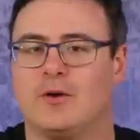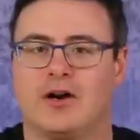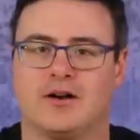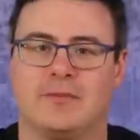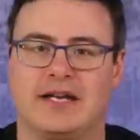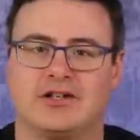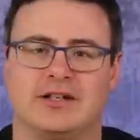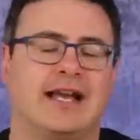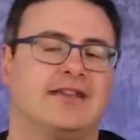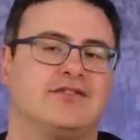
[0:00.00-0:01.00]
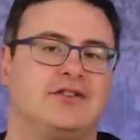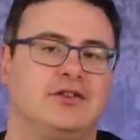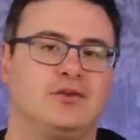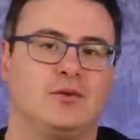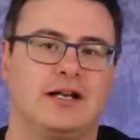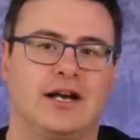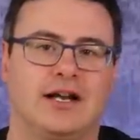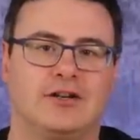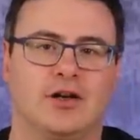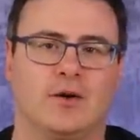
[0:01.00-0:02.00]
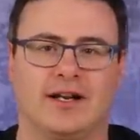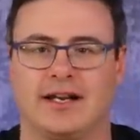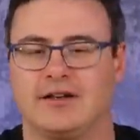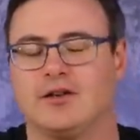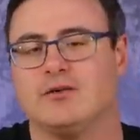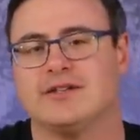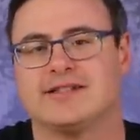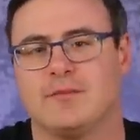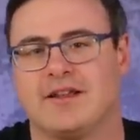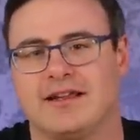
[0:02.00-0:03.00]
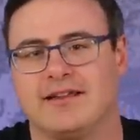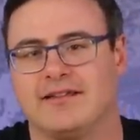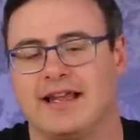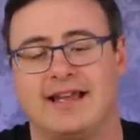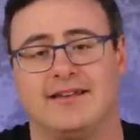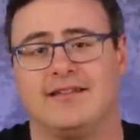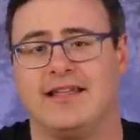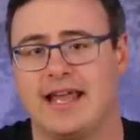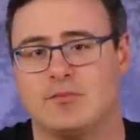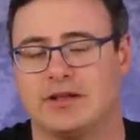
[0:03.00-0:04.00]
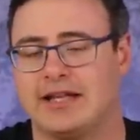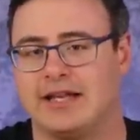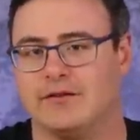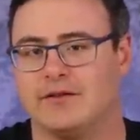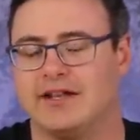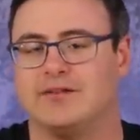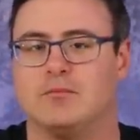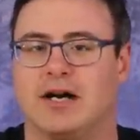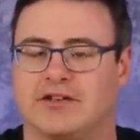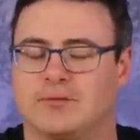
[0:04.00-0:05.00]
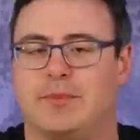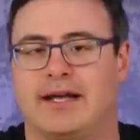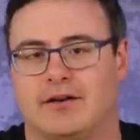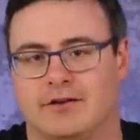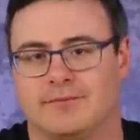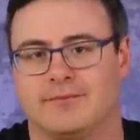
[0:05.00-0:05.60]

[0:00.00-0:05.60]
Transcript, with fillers: automation as you and I know it and go to something that they believe is much better.